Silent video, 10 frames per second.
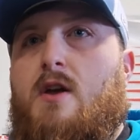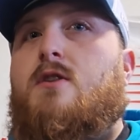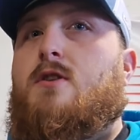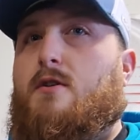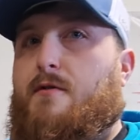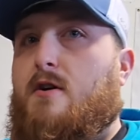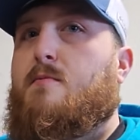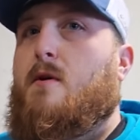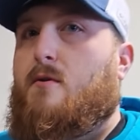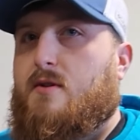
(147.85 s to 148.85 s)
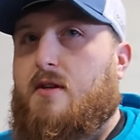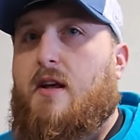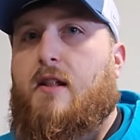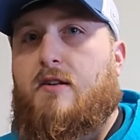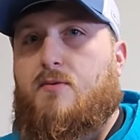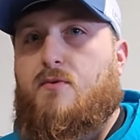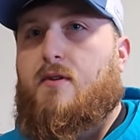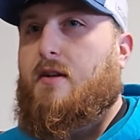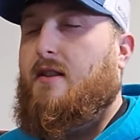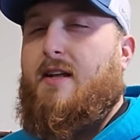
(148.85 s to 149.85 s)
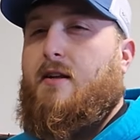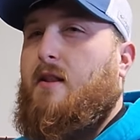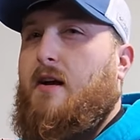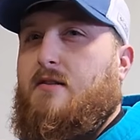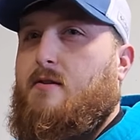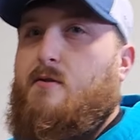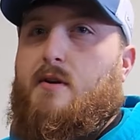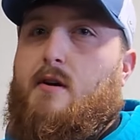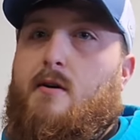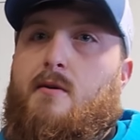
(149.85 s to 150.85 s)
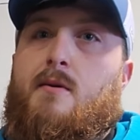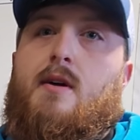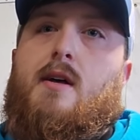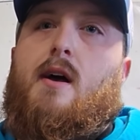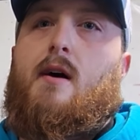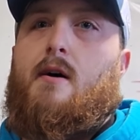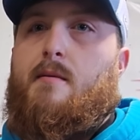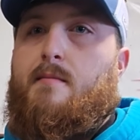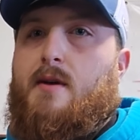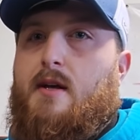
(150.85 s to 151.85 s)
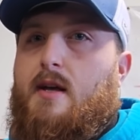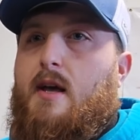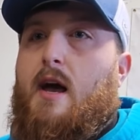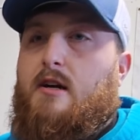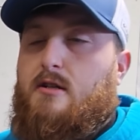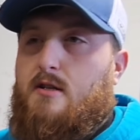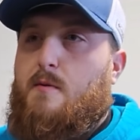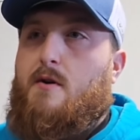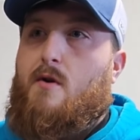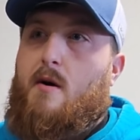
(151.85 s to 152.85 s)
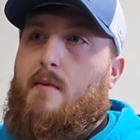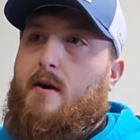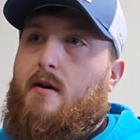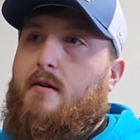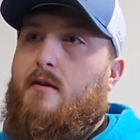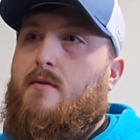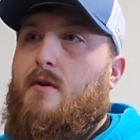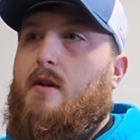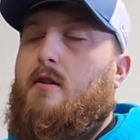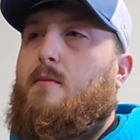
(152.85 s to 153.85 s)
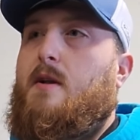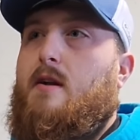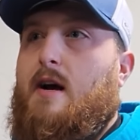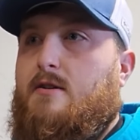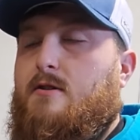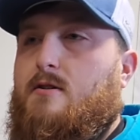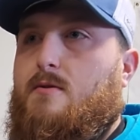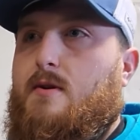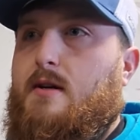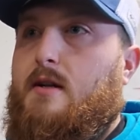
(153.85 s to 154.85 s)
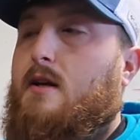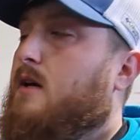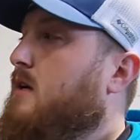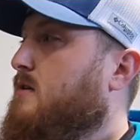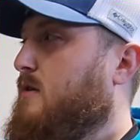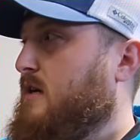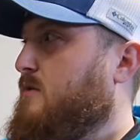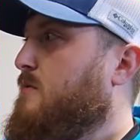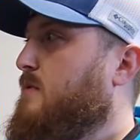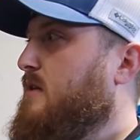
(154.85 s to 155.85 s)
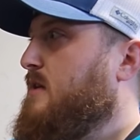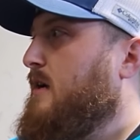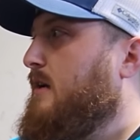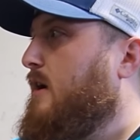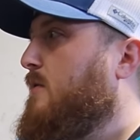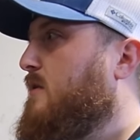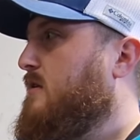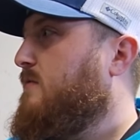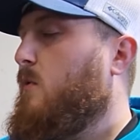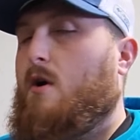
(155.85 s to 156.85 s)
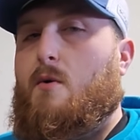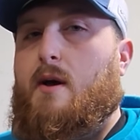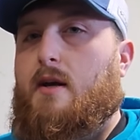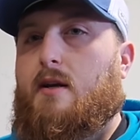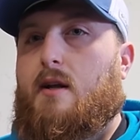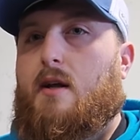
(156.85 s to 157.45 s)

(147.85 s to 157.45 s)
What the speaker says: So the first motor was an LS1, and that didn't last long at all. I actually spun a rod bearing, running a little bit of nitrous through it. So that's when we decided to go with this 408.